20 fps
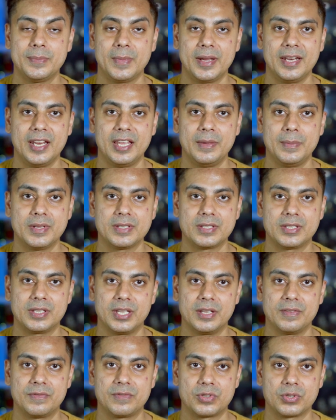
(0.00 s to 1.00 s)
My name is
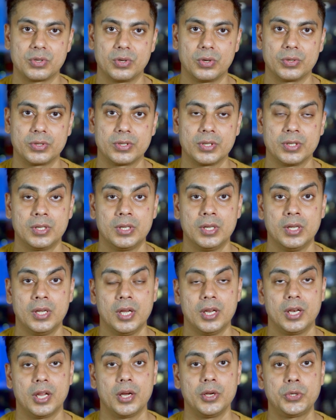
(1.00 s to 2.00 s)
Divjot.
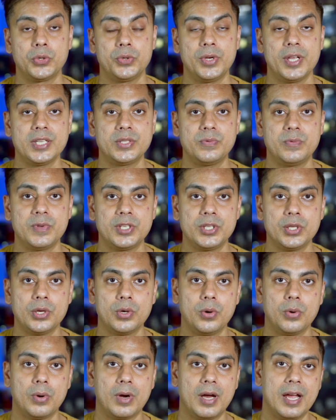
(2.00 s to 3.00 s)
Now in today's video,